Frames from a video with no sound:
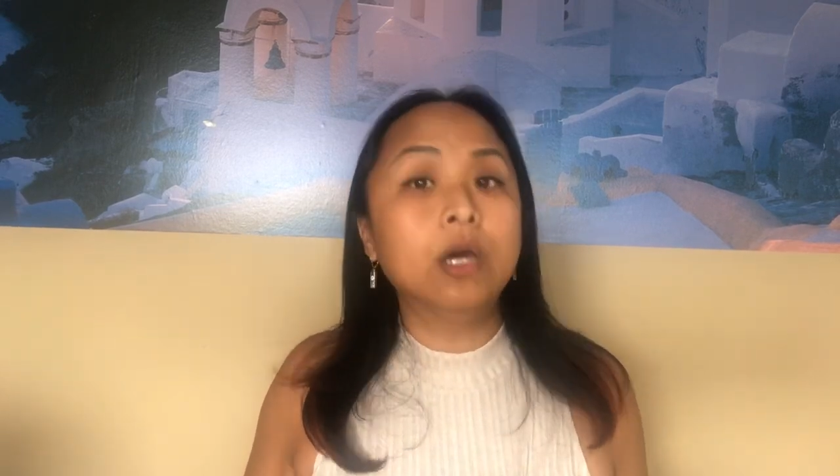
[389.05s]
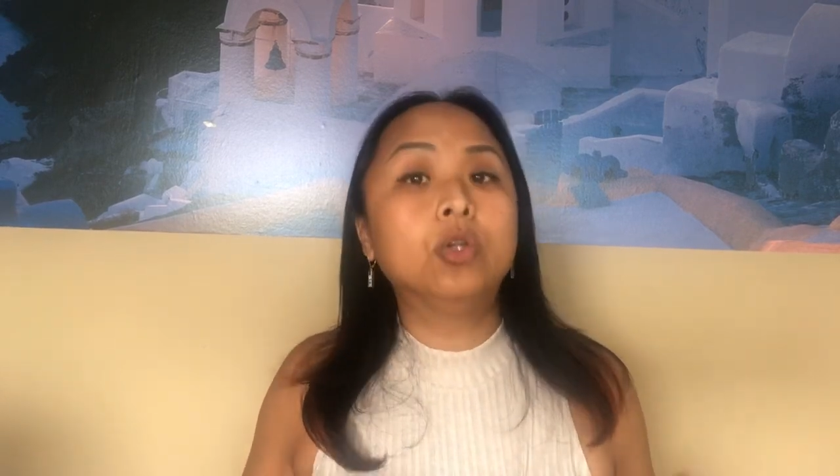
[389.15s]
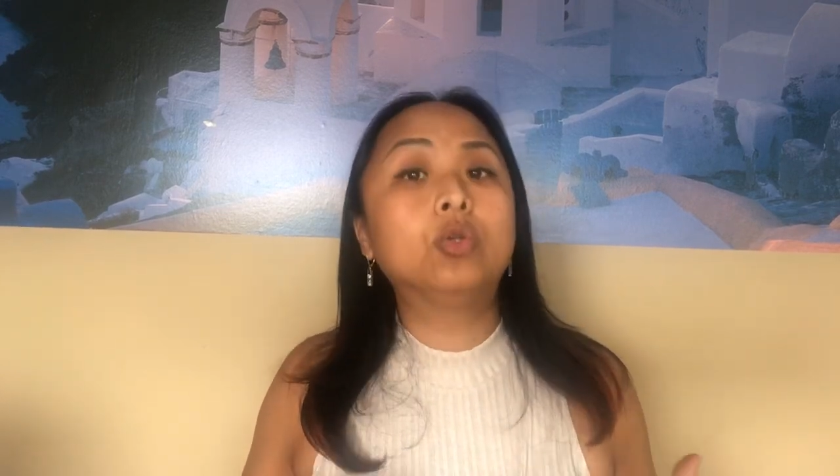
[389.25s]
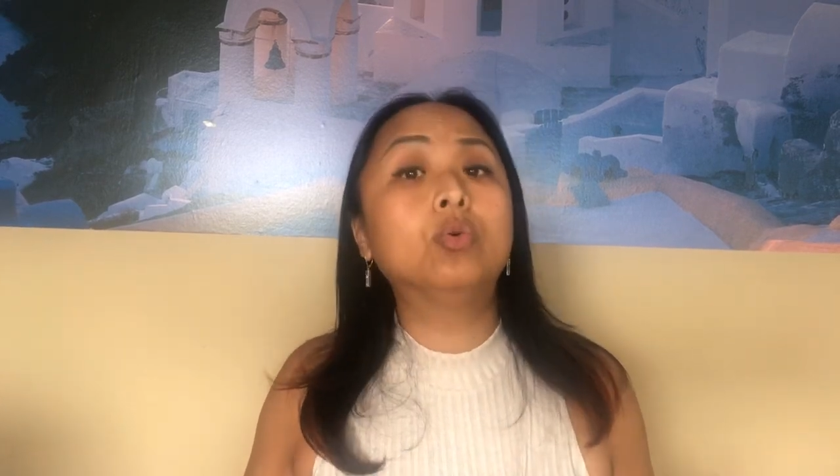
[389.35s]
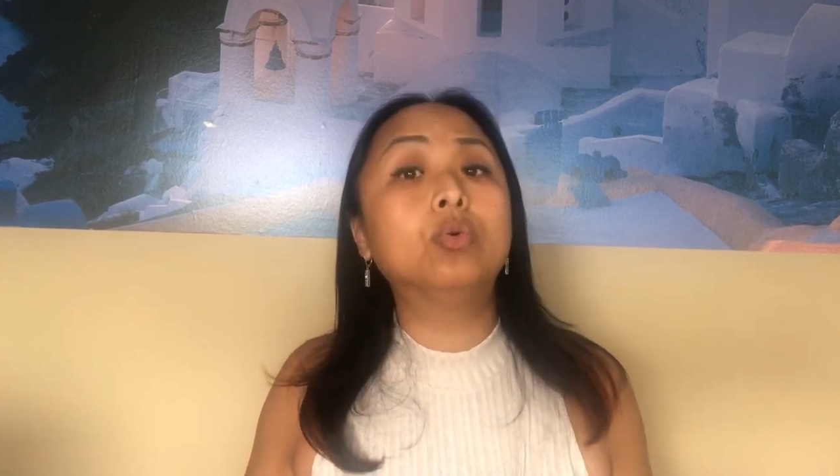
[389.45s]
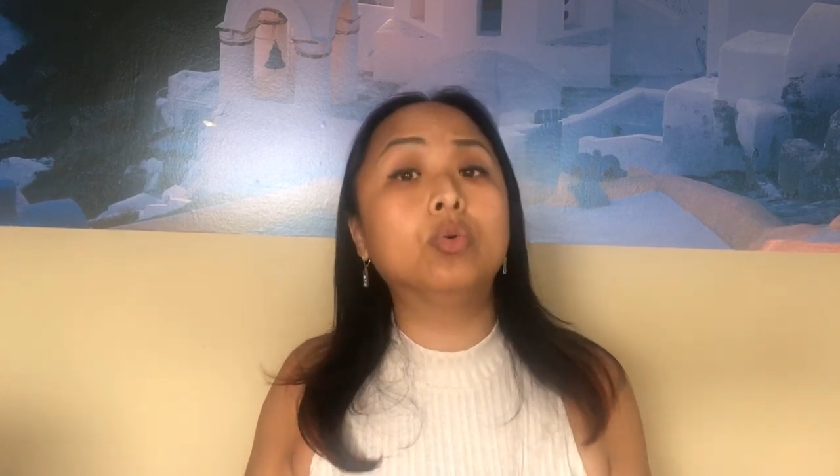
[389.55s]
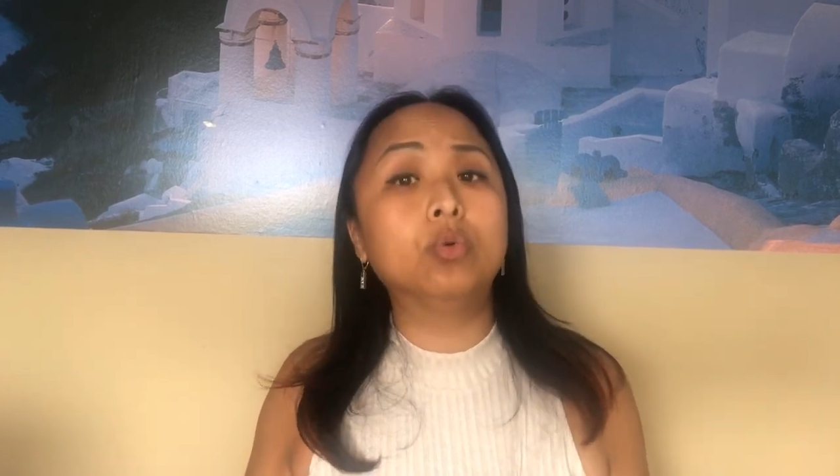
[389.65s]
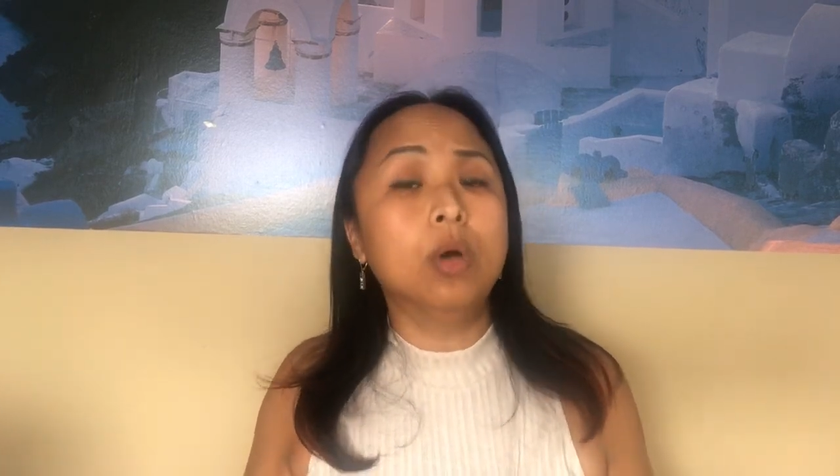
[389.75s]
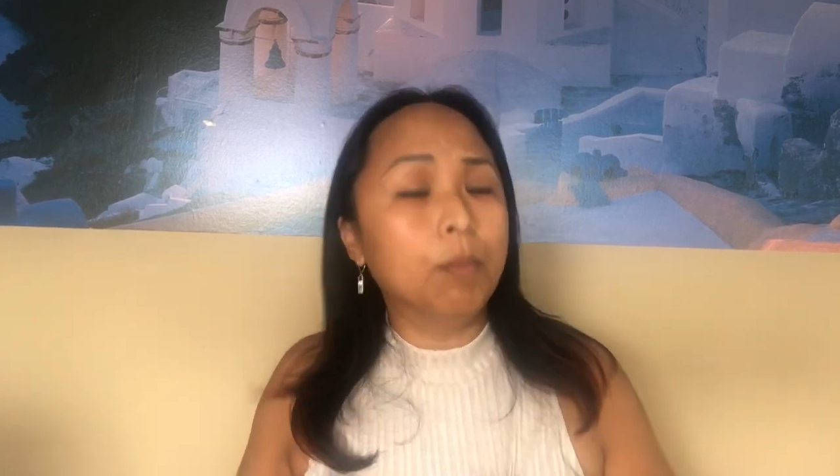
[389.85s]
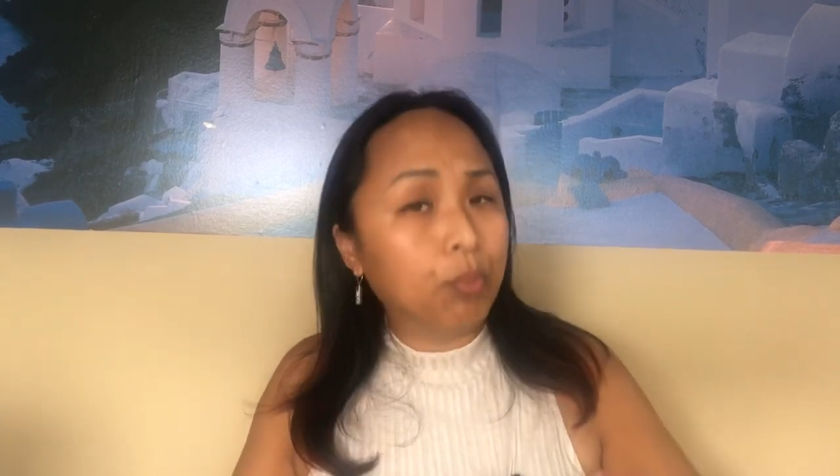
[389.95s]
do
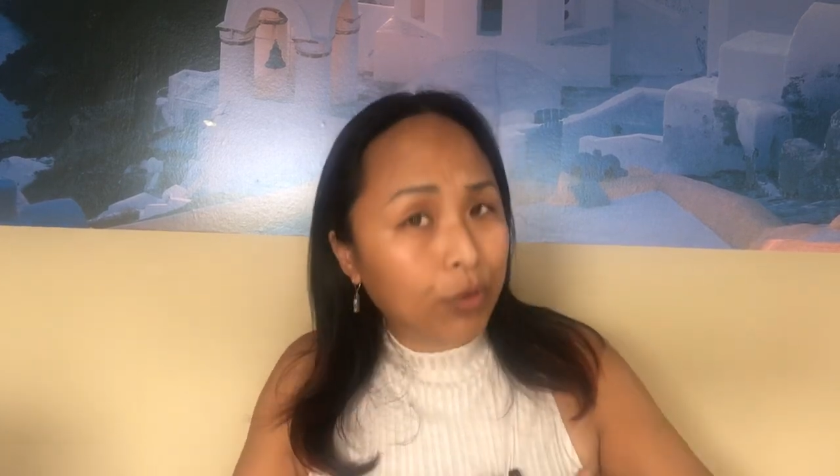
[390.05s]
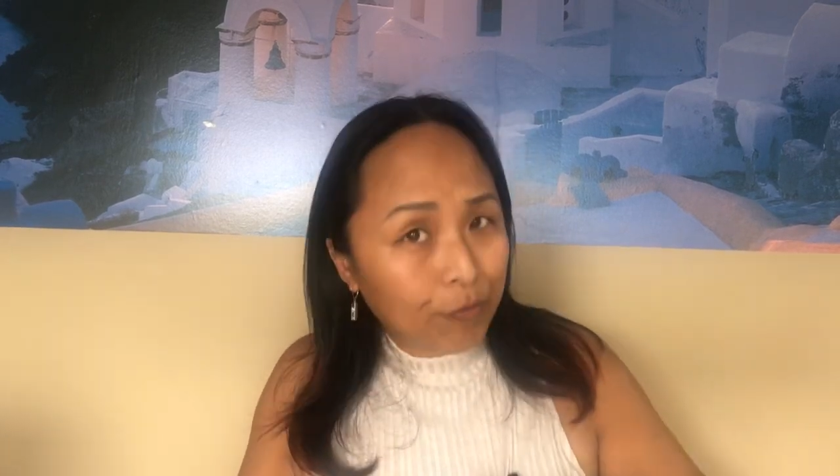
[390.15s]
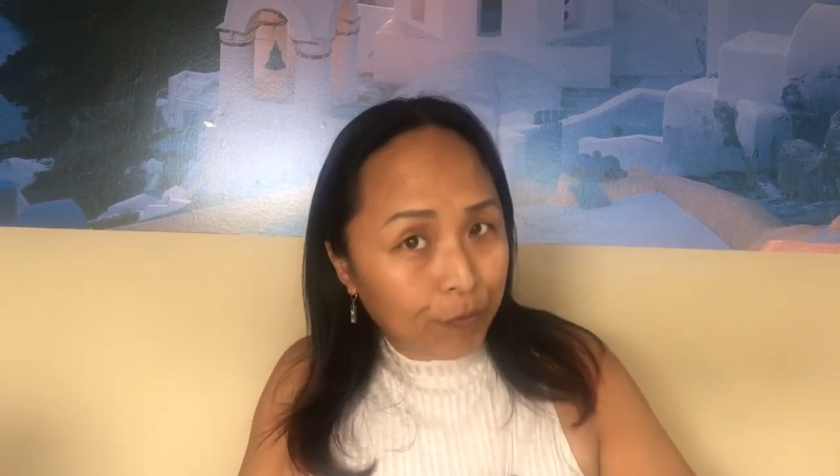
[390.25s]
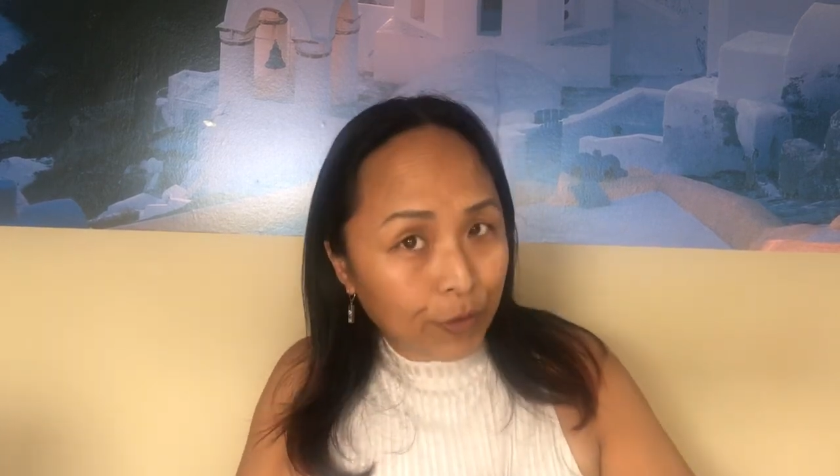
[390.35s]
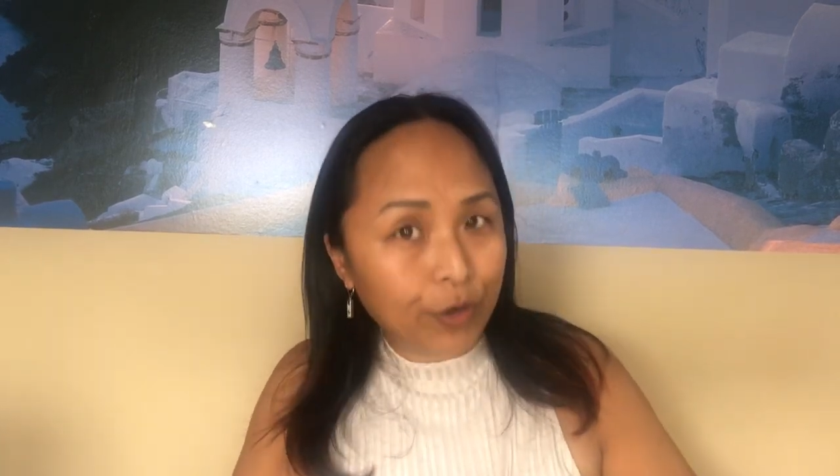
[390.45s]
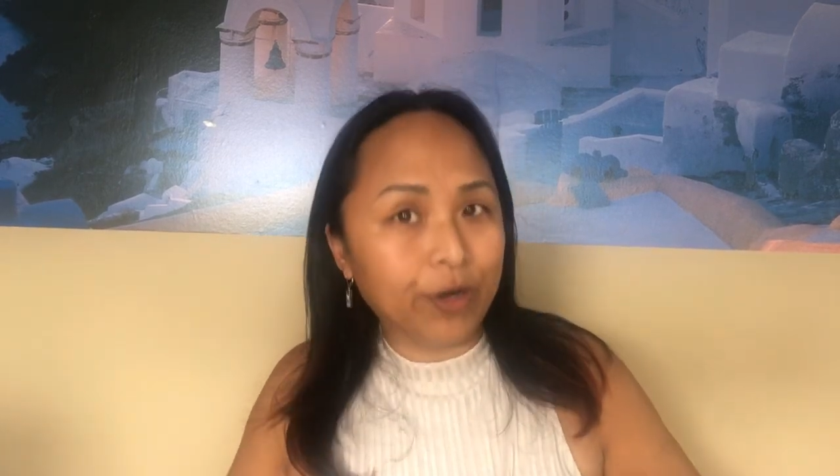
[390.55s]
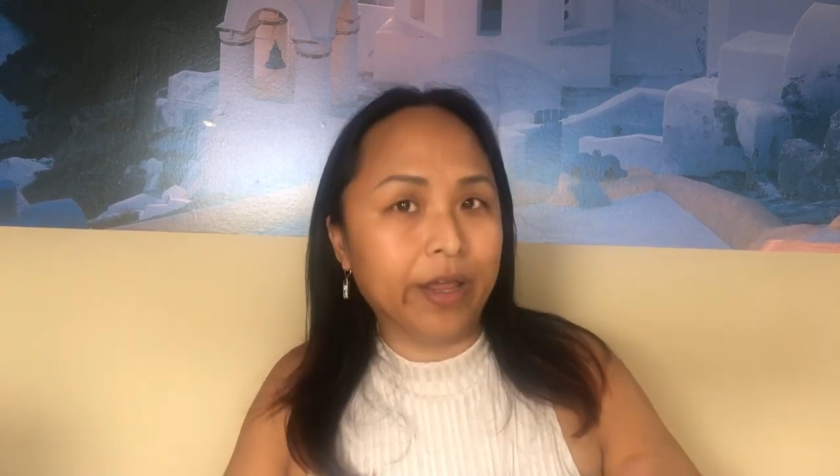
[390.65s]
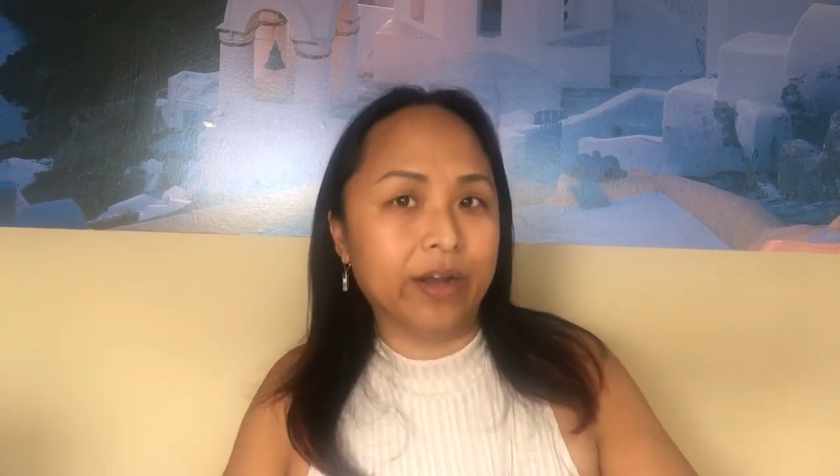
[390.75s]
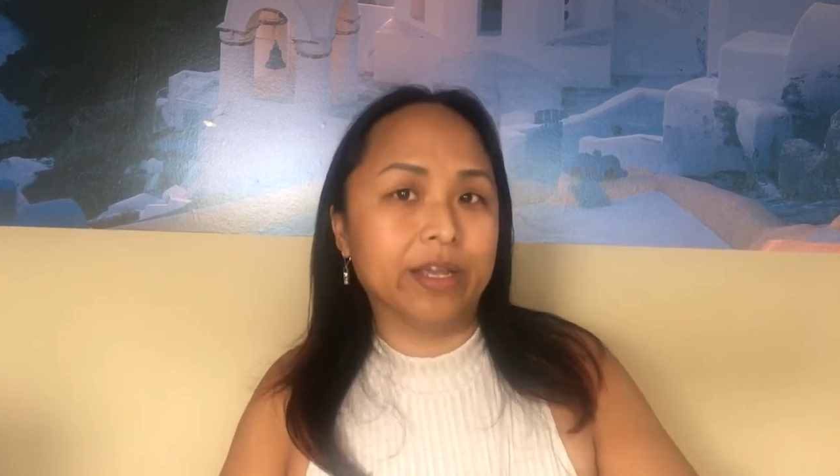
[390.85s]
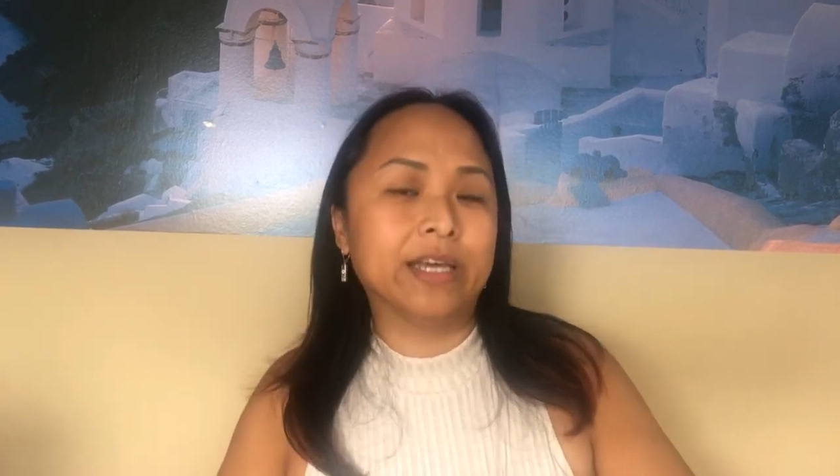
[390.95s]
prefer their
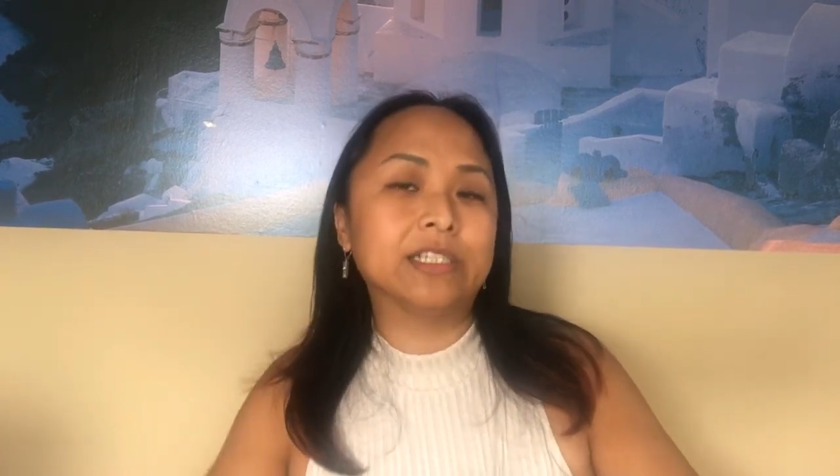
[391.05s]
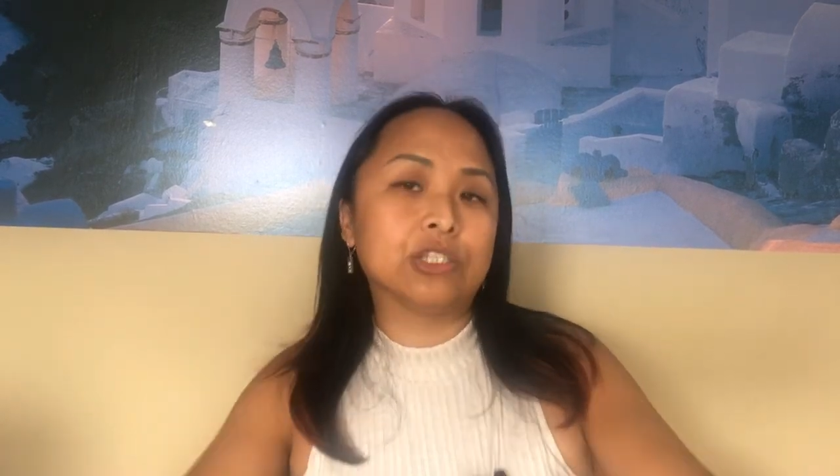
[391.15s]
kids to